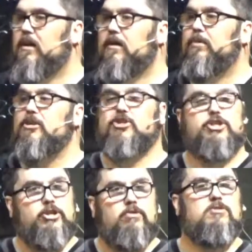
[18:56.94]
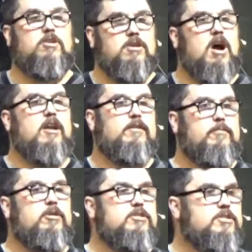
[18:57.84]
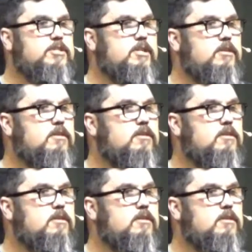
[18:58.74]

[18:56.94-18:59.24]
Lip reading: But shoes are not an emergency.